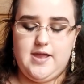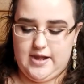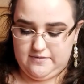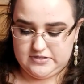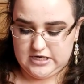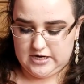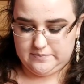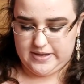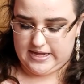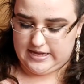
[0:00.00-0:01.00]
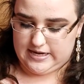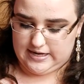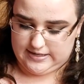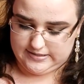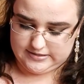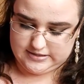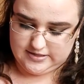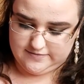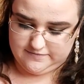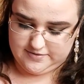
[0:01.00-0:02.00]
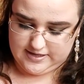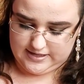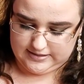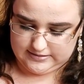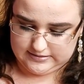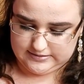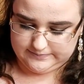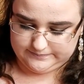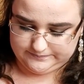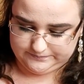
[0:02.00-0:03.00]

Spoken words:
and have a ton of pan on a ton of things.